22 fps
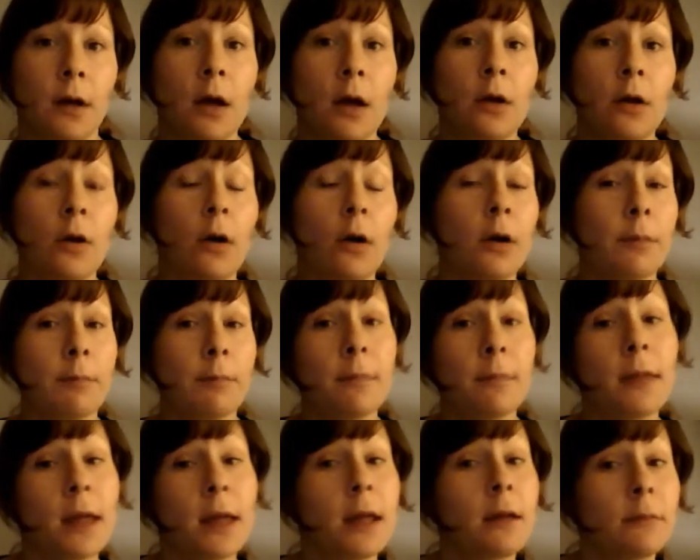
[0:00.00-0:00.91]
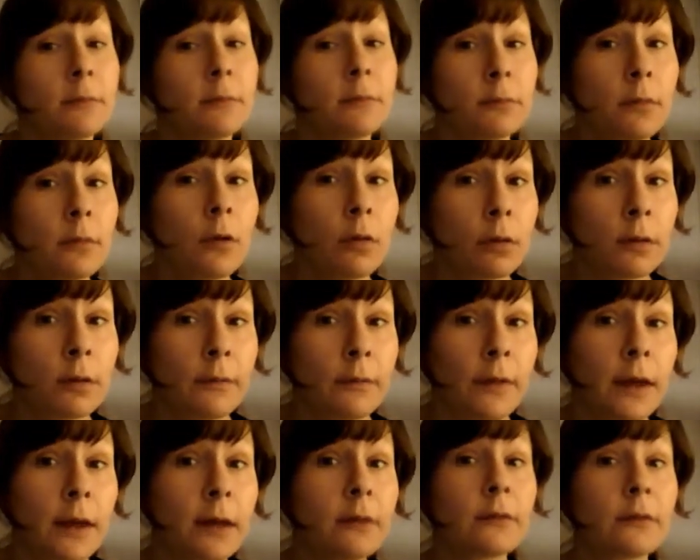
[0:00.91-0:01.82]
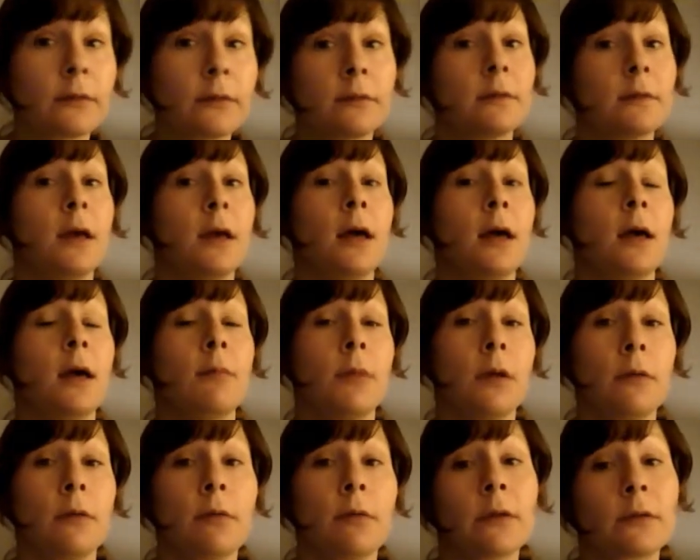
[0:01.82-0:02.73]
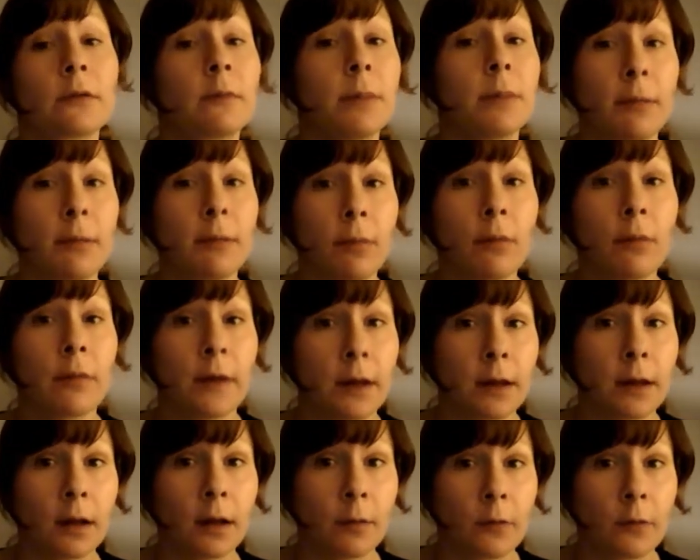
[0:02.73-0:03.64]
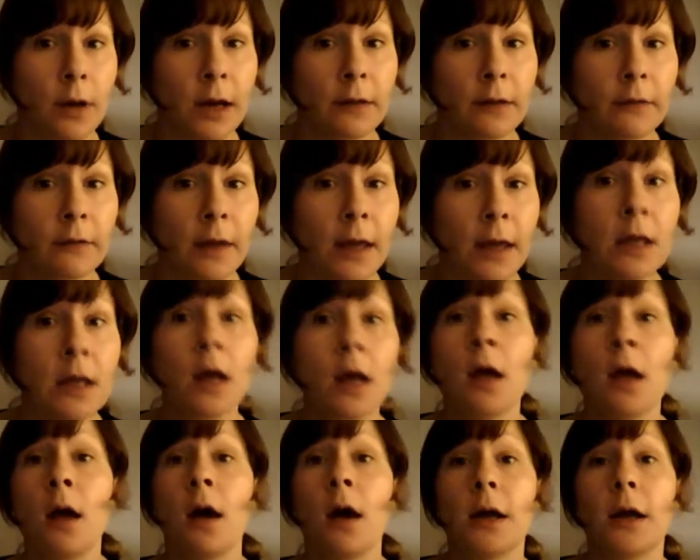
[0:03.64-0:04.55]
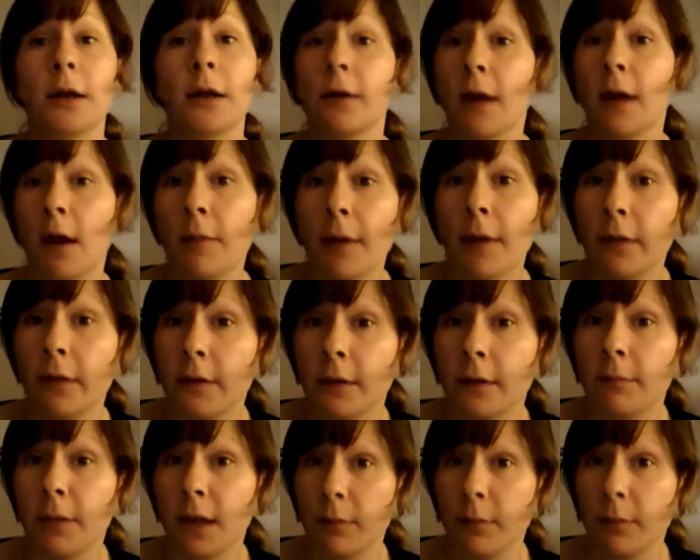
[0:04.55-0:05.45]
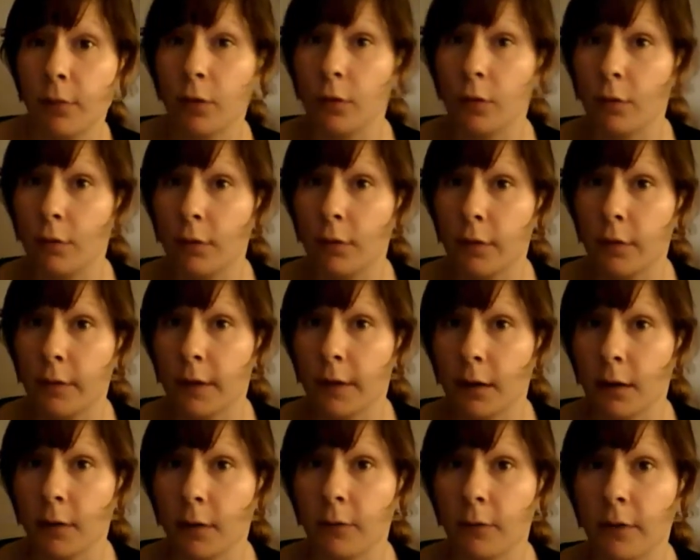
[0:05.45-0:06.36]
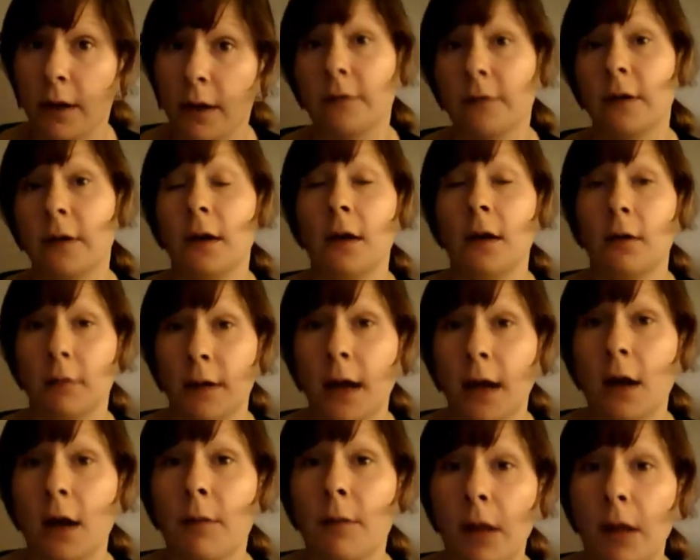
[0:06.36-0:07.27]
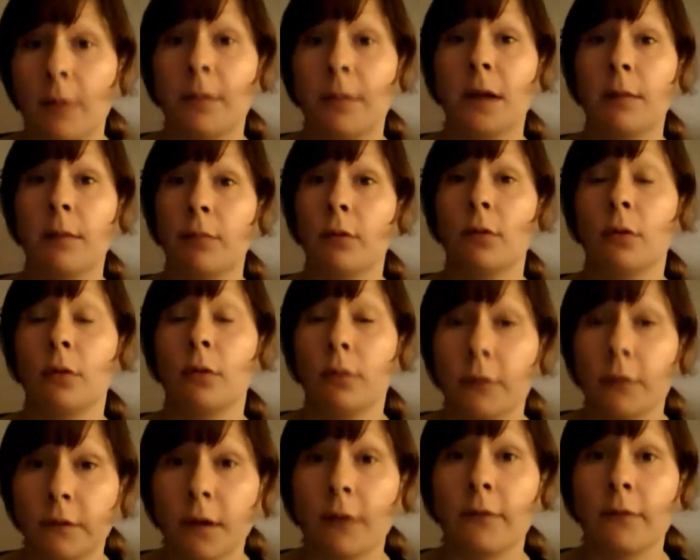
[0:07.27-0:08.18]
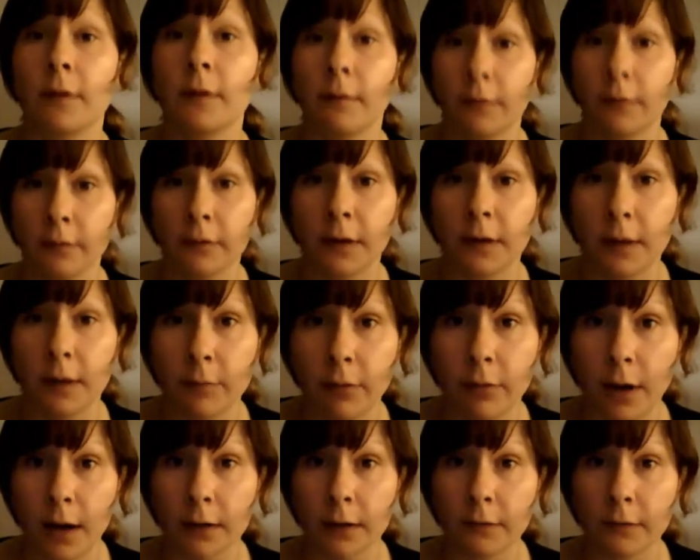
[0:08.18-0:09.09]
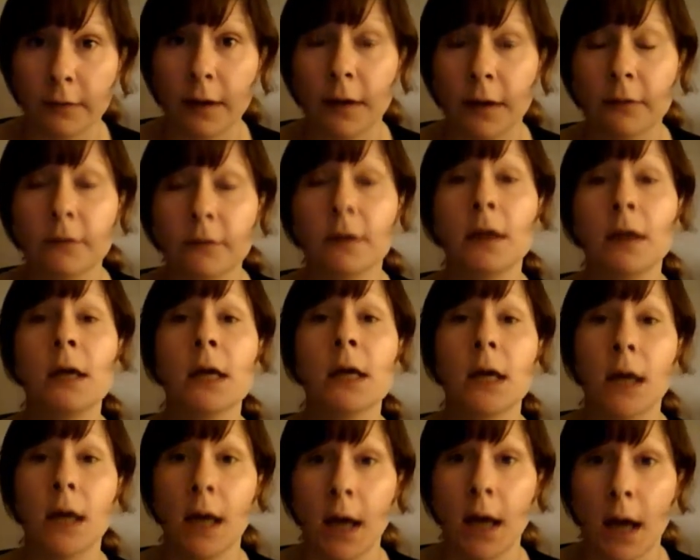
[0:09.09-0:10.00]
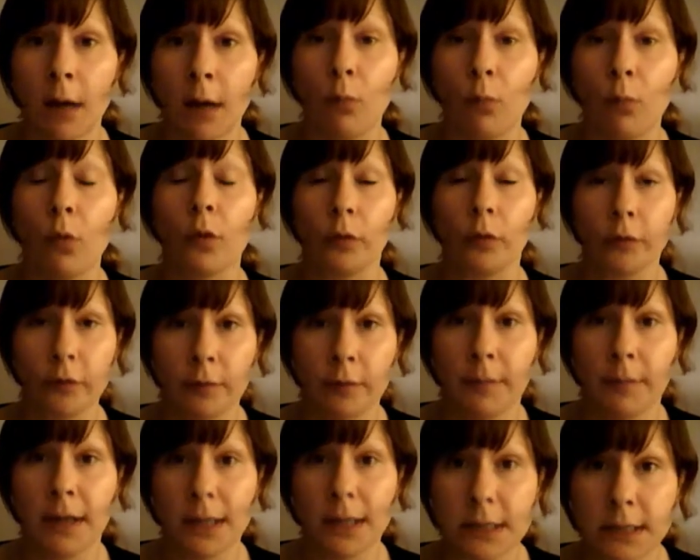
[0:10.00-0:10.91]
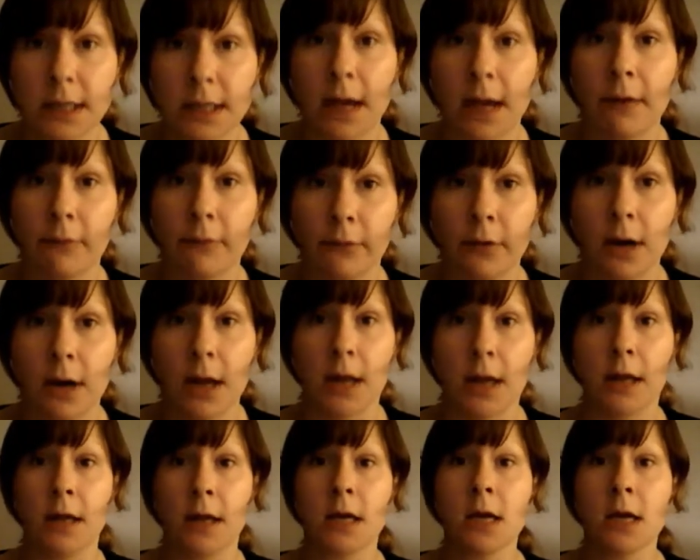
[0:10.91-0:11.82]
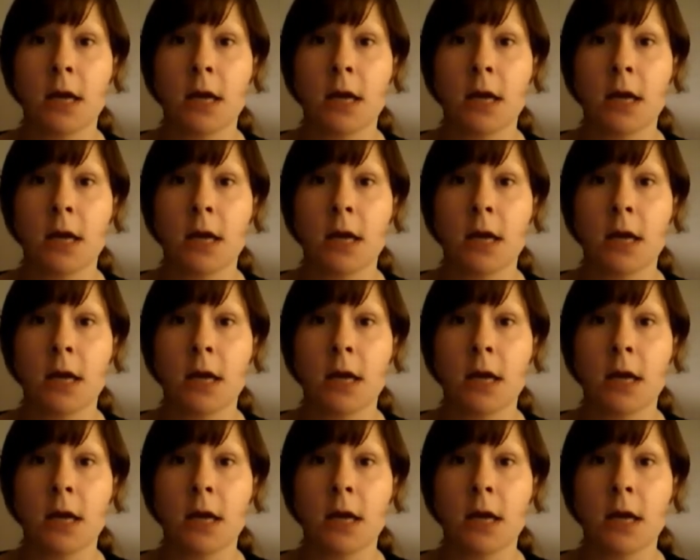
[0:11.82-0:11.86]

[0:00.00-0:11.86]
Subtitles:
And I admit all of this at the risk of people thinking I'm crazy. I don't care about people who think I'm crazy. I care about people who are suffering from sleep paralysis and want to be set free.